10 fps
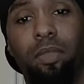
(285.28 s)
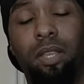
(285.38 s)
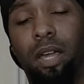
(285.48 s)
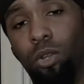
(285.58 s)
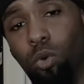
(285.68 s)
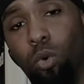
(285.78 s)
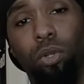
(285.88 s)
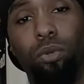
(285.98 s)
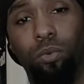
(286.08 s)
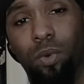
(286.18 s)
got a cool
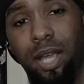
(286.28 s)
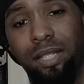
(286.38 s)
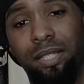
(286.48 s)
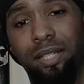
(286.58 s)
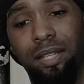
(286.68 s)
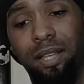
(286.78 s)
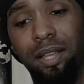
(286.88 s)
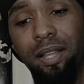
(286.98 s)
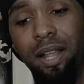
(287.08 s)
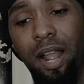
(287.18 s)
little rest.
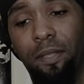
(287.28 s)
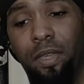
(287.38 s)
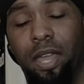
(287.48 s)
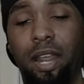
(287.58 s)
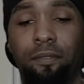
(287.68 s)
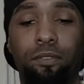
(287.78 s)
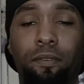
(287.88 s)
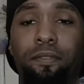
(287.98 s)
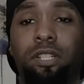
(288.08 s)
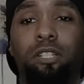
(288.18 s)
And then after
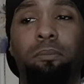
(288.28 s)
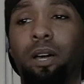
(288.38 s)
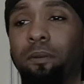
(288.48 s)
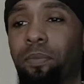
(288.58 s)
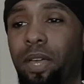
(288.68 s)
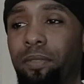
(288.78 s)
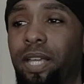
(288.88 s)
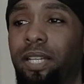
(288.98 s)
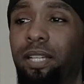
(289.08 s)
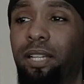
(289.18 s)
I finished I
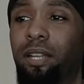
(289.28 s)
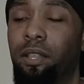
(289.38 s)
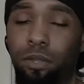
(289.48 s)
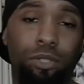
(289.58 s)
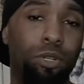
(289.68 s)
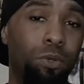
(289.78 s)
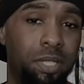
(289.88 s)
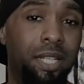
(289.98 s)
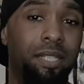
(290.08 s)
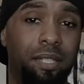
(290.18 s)
think I did another 2
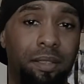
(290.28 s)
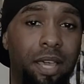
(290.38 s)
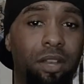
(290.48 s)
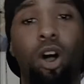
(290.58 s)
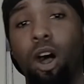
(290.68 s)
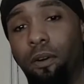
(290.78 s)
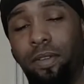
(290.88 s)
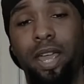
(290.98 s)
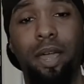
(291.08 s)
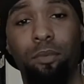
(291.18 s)
sets of that
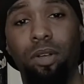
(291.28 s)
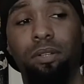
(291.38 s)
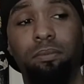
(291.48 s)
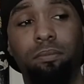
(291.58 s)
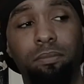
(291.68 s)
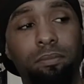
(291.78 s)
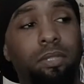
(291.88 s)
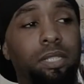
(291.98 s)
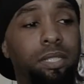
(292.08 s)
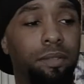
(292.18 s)
off camera.
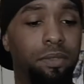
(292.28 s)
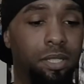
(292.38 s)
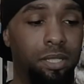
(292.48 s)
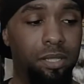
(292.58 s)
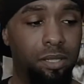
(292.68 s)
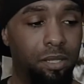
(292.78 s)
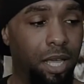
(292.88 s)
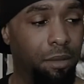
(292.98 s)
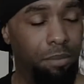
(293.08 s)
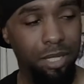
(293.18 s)
Let's let this
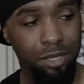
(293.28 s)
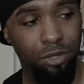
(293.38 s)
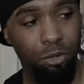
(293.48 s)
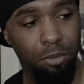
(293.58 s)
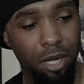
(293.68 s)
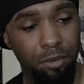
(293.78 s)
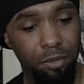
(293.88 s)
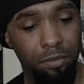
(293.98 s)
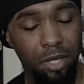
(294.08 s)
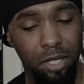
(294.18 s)
ambulance go by
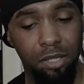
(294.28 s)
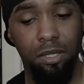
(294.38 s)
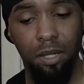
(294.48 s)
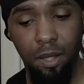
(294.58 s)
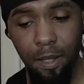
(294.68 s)
real fast.